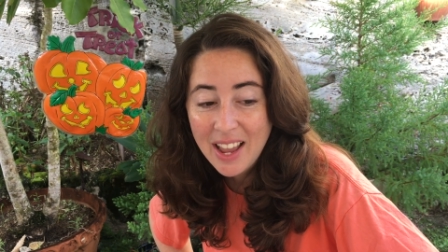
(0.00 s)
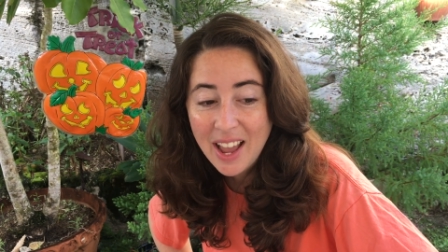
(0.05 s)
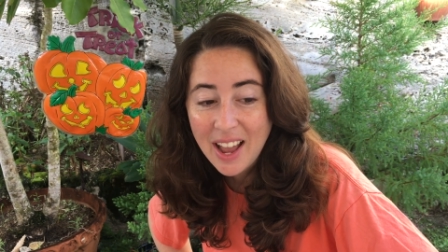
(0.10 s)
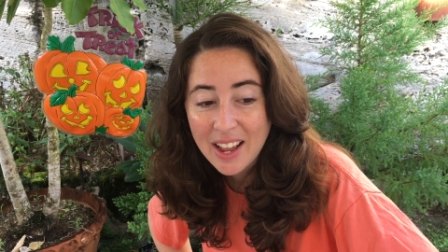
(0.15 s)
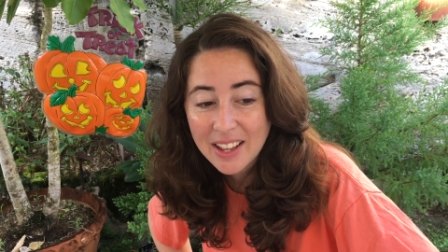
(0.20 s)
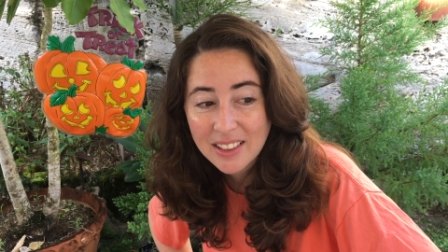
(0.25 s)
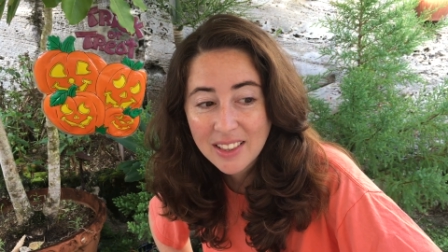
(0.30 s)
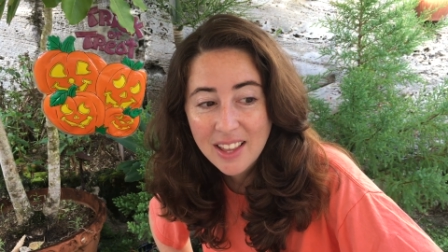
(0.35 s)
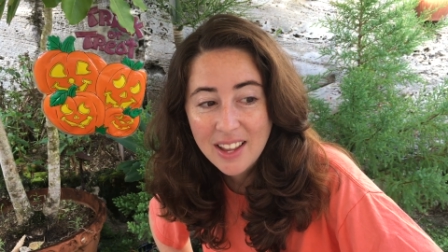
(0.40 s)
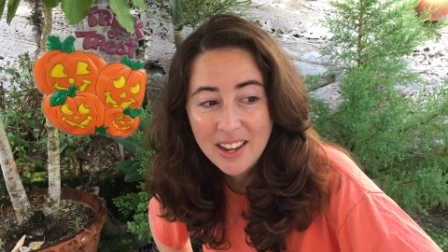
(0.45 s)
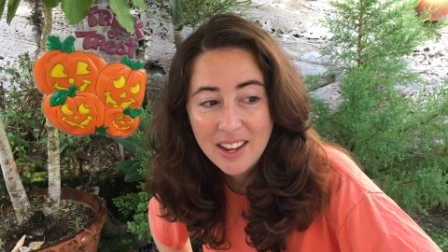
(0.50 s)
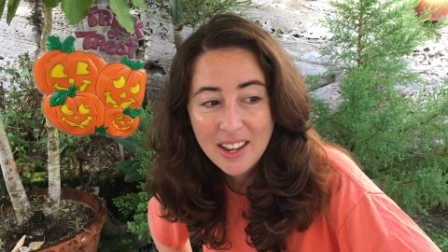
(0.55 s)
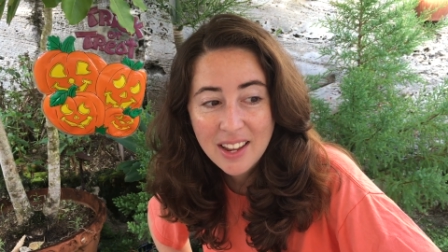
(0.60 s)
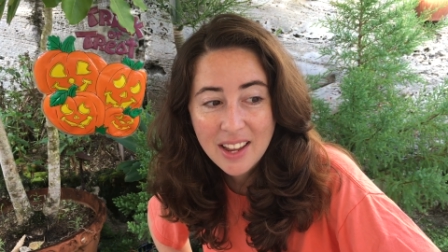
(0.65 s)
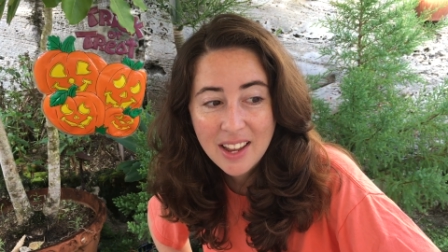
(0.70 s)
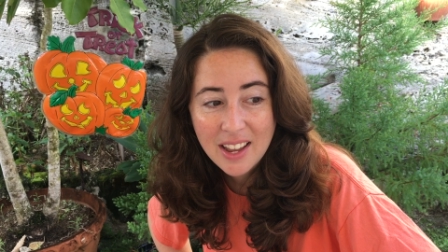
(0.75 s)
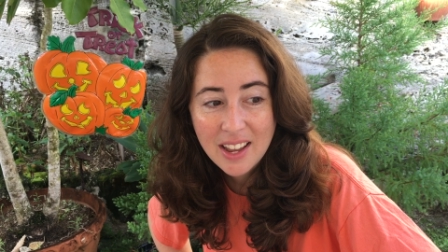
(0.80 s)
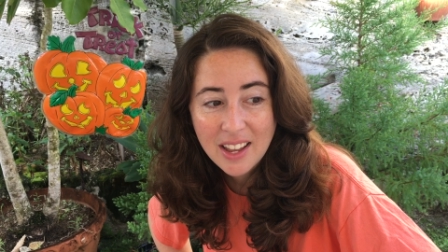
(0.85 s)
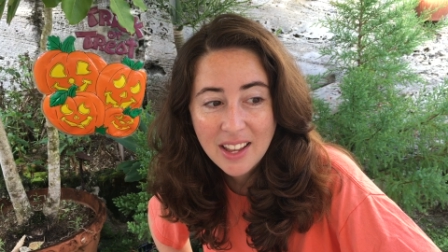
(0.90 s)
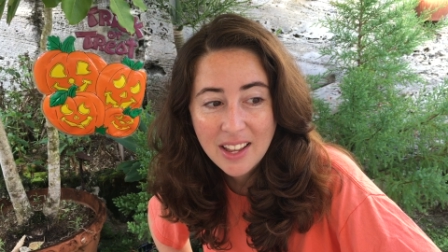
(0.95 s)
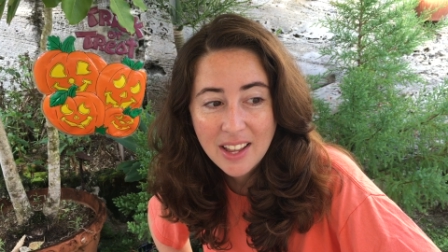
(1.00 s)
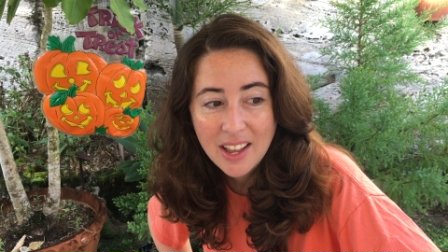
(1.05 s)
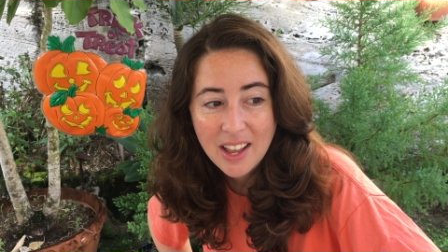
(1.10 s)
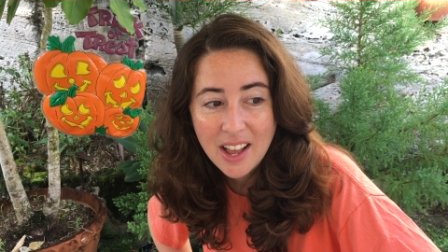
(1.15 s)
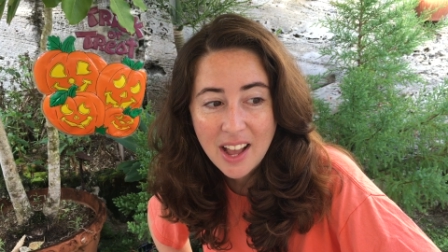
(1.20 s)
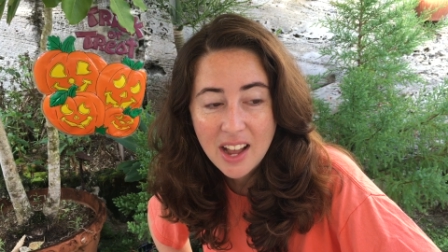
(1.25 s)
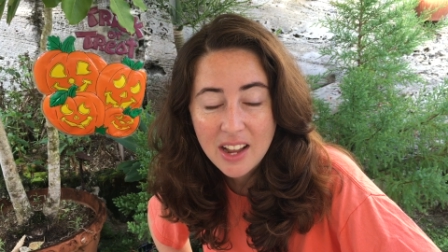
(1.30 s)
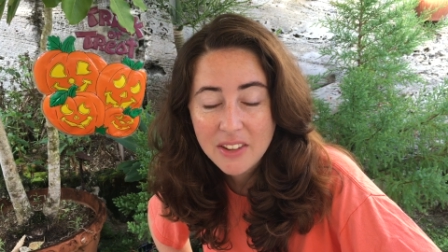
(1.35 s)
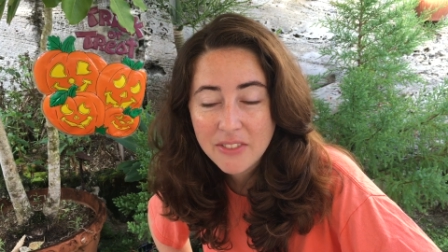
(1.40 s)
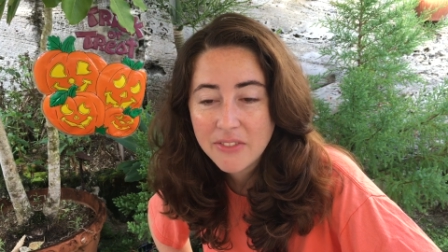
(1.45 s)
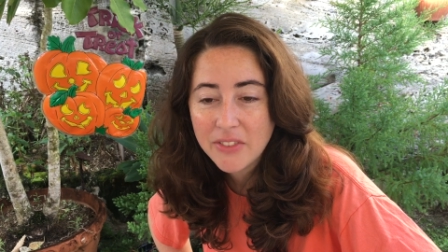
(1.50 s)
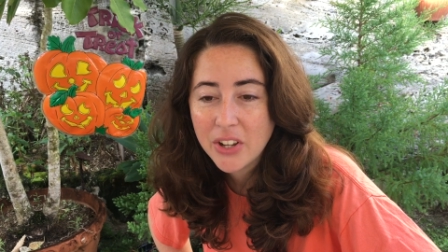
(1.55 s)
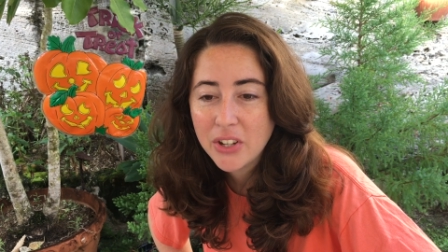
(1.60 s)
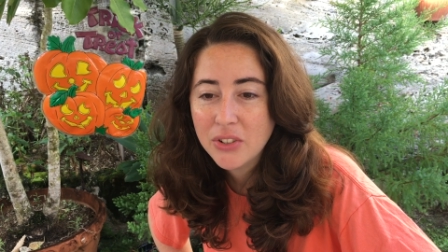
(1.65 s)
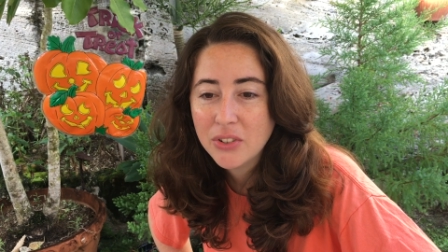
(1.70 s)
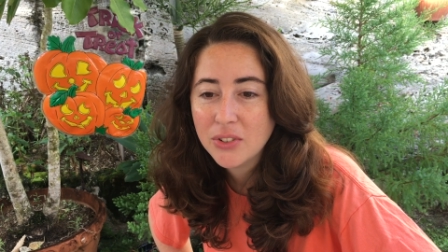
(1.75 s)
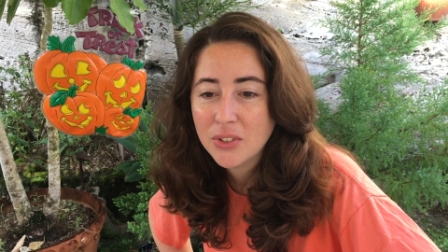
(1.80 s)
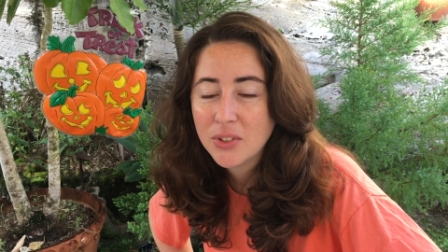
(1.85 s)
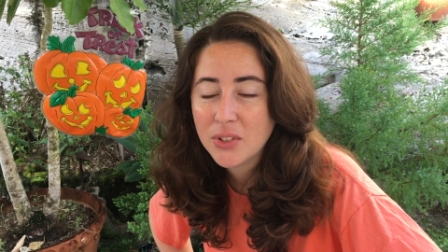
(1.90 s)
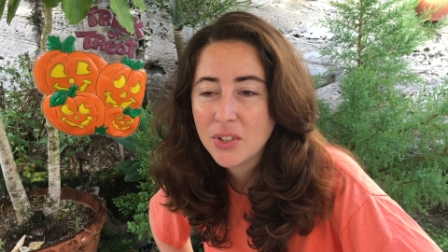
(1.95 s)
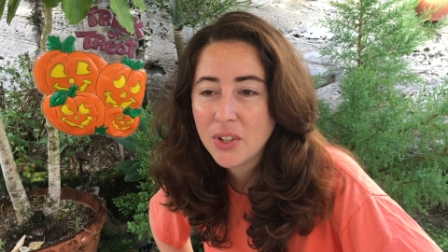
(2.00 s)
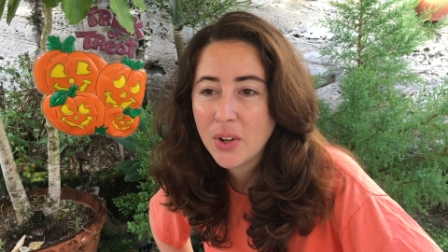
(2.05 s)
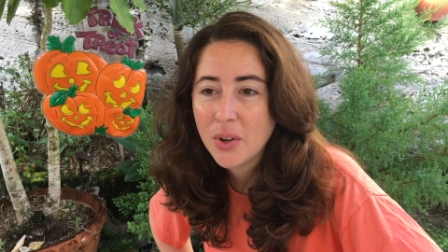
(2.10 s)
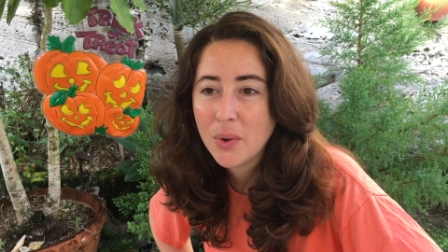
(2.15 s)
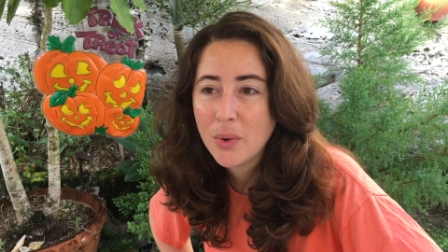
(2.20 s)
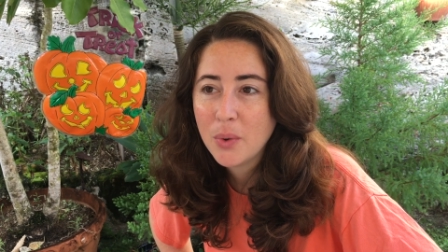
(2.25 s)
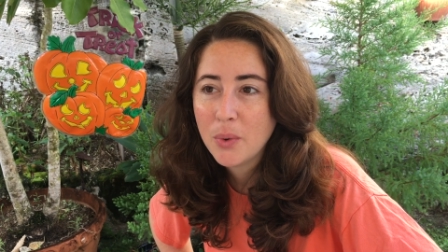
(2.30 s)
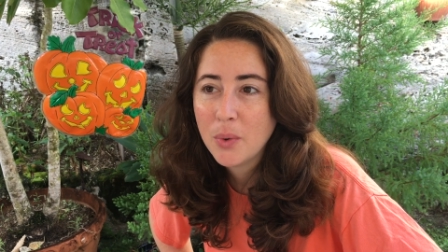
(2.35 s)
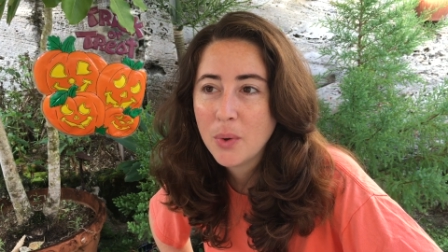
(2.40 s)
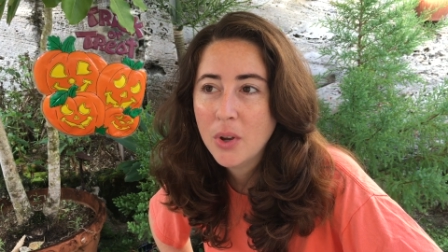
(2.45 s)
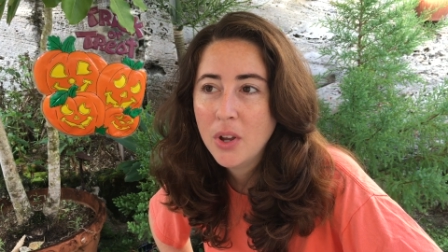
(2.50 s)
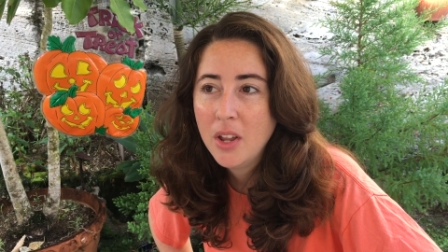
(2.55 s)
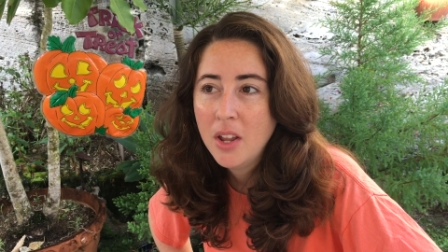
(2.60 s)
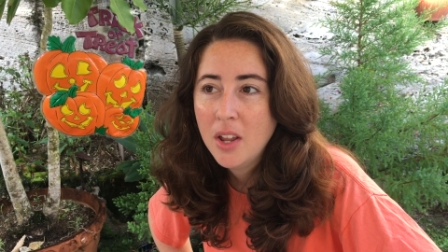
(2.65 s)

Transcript: and like I felt so